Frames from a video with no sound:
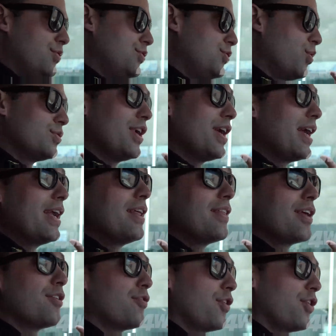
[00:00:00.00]
don't take
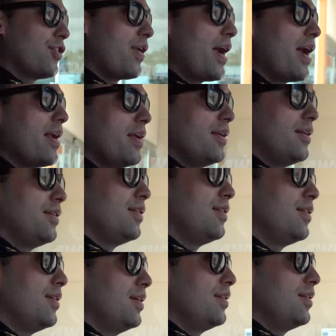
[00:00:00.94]
anything for granted,
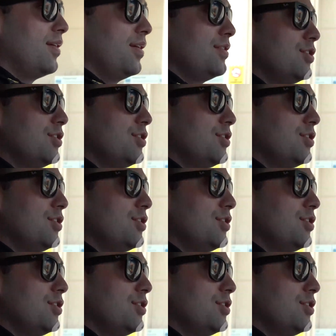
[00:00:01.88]
and